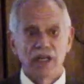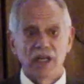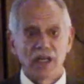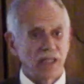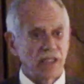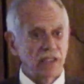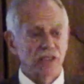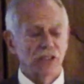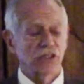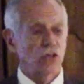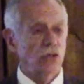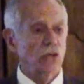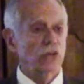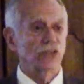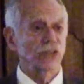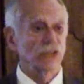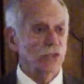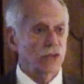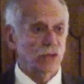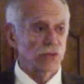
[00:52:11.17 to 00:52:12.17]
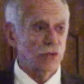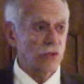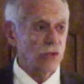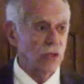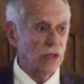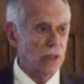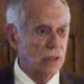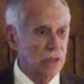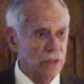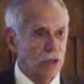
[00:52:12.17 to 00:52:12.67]
and its soldiers were
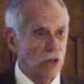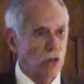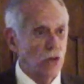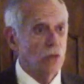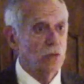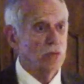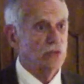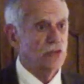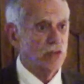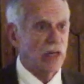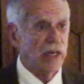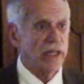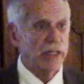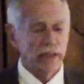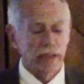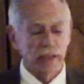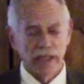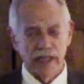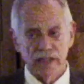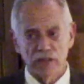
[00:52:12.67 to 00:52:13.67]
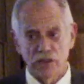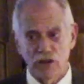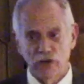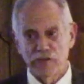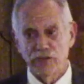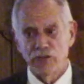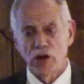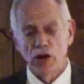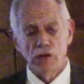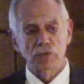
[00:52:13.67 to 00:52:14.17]
all at home trying to get their
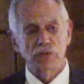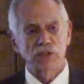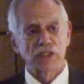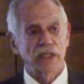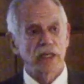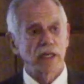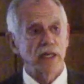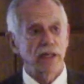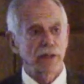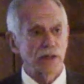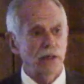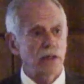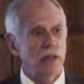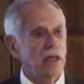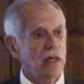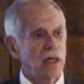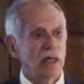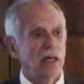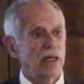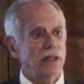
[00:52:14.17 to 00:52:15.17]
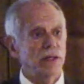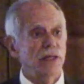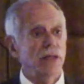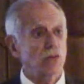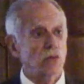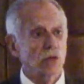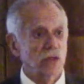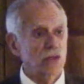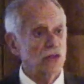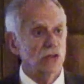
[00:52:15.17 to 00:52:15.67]
farms together, and they
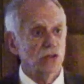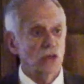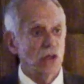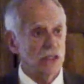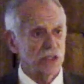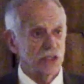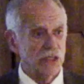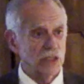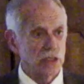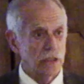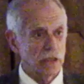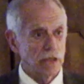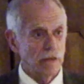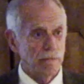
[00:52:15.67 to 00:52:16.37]
were exhausted.